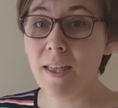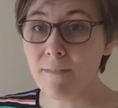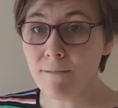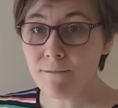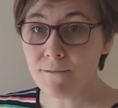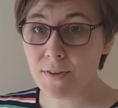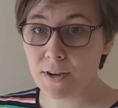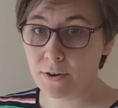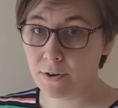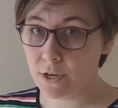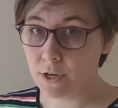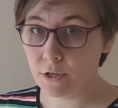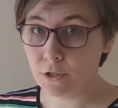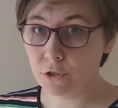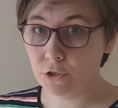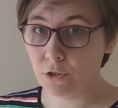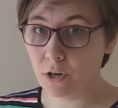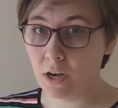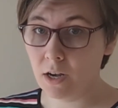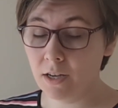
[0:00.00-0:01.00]
inferior
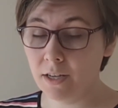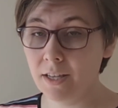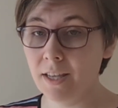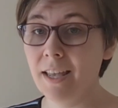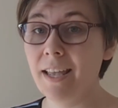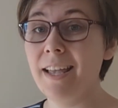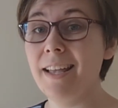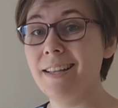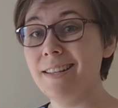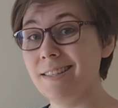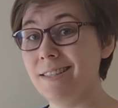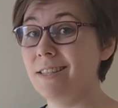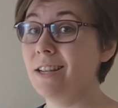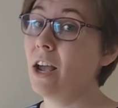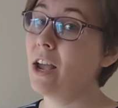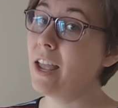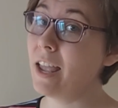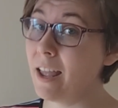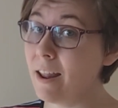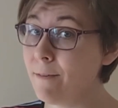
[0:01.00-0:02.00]
trunk is
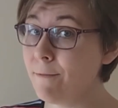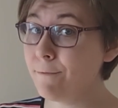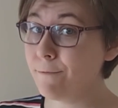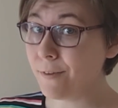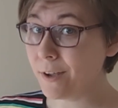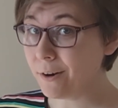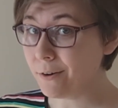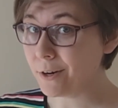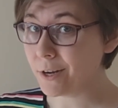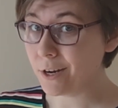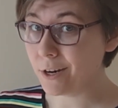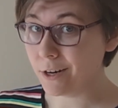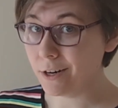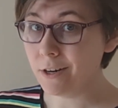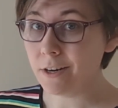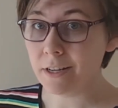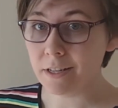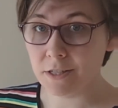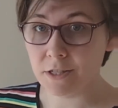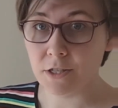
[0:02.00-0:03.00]

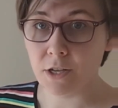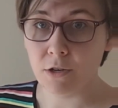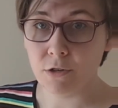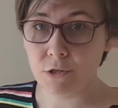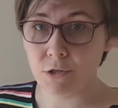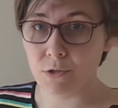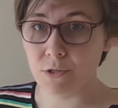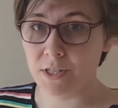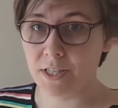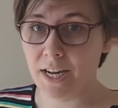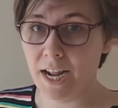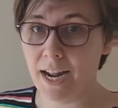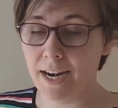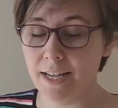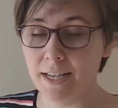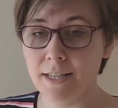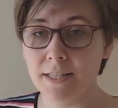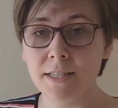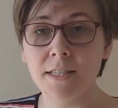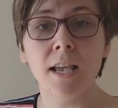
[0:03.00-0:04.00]
inferior in social
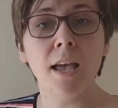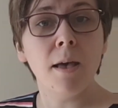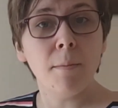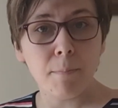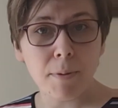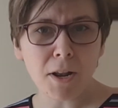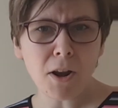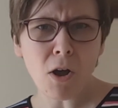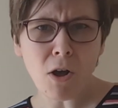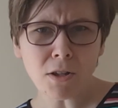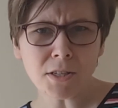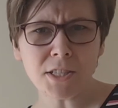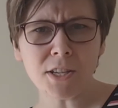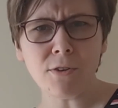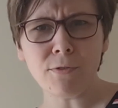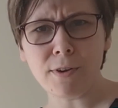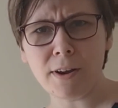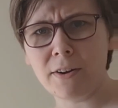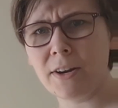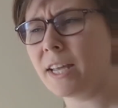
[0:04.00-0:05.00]
status, but also
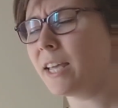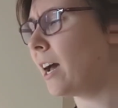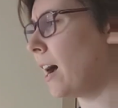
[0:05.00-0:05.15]
very